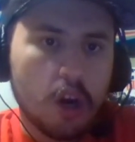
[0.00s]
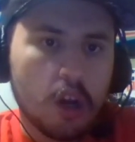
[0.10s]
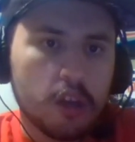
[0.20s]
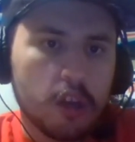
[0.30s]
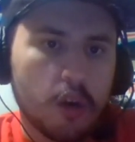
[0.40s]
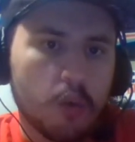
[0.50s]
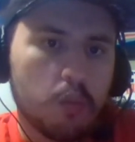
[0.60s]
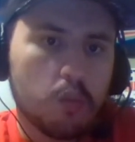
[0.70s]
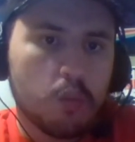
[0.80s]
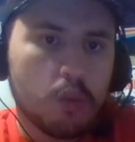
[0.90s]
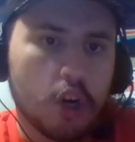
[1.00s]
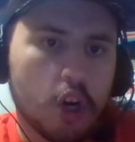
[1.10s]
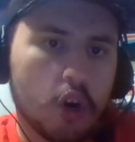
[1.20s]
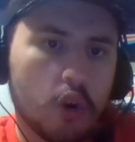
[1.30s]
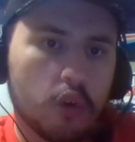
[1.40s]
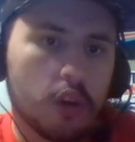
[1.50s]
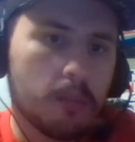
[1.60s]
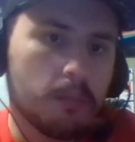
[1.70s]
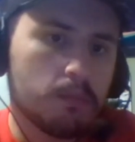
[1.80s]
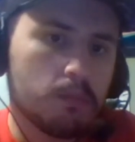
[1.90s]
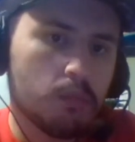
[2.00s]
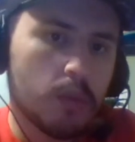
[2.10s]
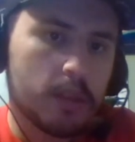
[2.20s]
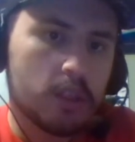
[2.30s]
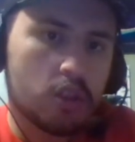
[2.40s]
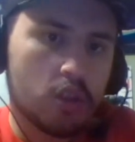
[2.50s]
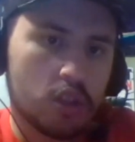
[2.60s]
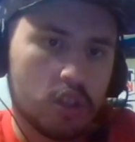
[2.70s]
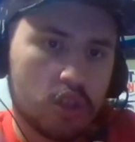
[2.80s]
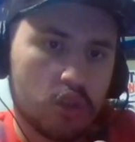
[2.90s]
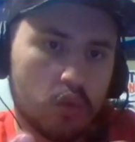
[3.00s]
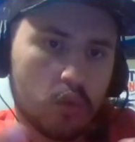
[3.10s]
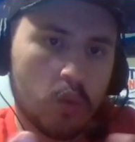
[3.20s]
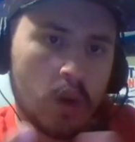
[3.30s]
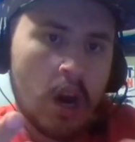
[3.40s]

you know, Alderaan. Maybe turns into